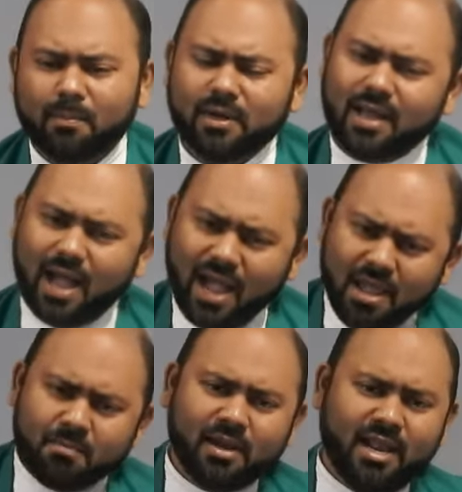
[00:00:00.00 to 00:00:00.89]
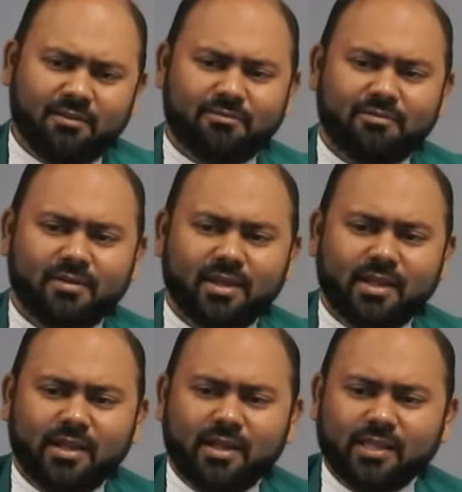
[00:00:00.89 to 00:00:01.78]
But I believe
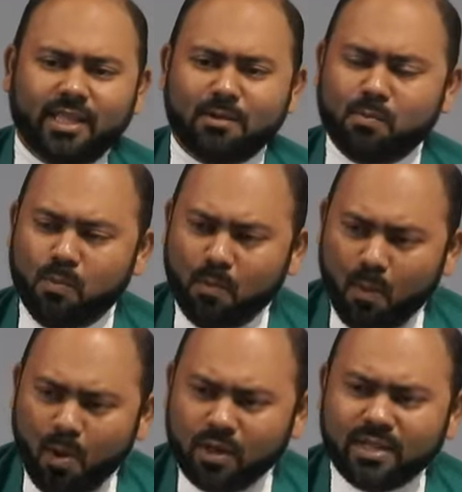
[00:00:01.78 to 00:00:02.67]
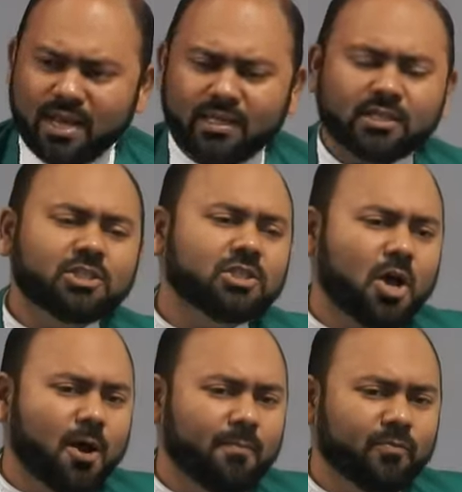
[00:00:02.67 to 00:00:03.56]
that more than the
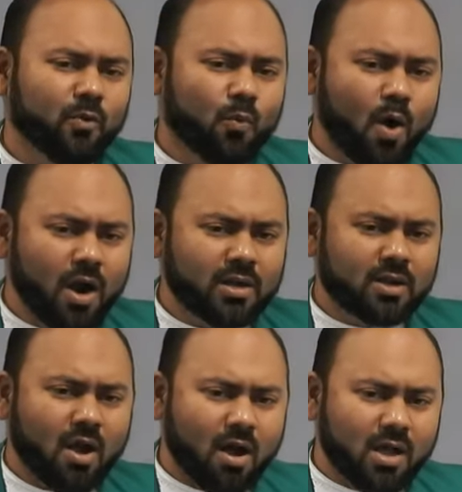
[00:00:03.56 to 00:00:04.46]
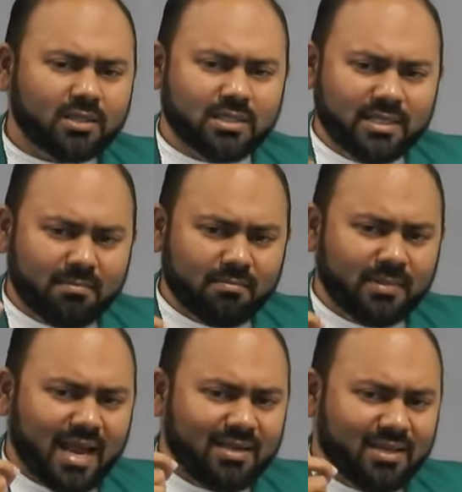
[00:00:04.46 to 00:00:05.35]
storm, what caused
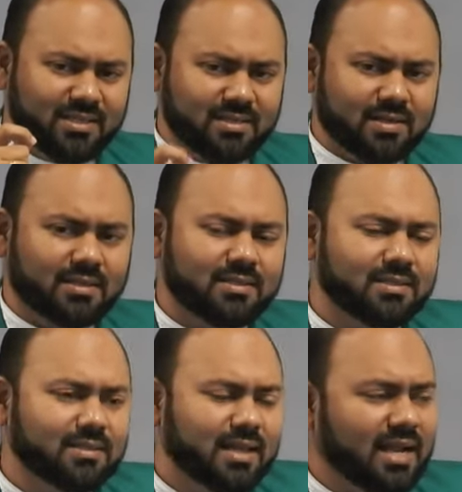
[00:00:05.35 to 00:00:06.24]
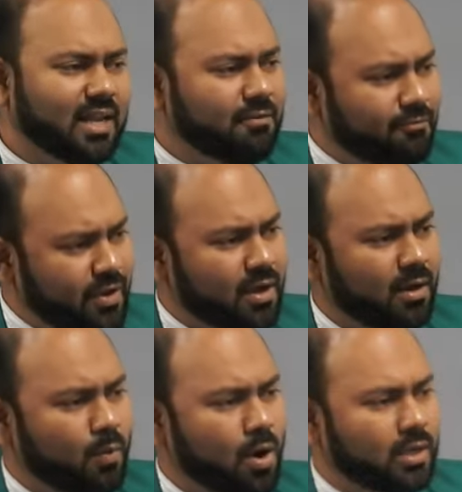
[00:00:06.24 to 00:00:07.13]
them that distress and that
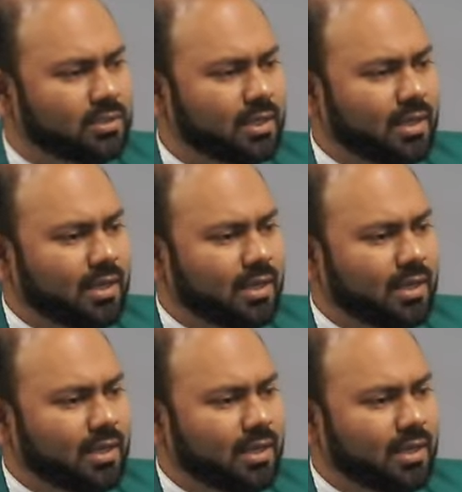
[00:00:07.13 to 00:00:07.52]
fear was